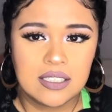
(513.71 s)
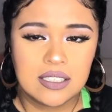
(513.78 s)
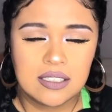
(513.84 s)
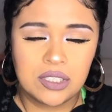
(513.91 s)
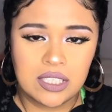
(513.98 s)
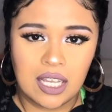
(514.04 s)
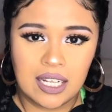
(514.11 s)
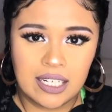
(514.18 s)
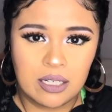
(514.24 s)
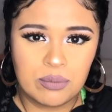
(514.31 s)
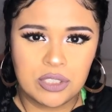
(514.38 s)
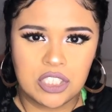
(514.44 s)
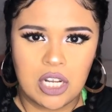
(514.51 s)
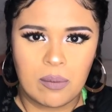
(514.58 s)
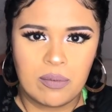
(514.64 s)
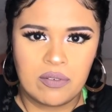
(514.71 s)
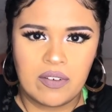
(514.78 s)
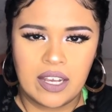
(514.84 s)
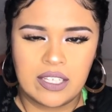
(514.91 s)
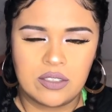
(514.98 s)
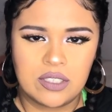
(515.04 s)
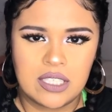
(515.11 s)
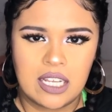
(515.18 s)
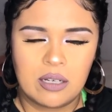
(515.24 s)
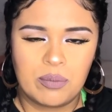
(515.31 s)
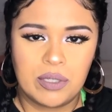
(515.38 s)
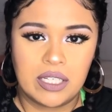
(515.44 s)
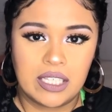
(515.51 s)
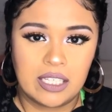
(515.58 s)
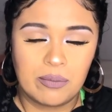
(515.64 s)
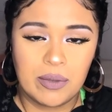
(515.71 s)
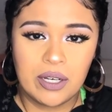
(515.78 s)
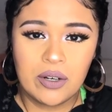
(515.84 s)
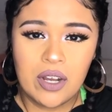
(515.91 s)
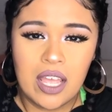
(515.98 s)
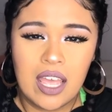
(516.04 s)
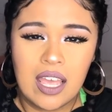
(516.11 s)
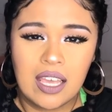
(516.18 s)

You sign up with Shopify, you set up an email,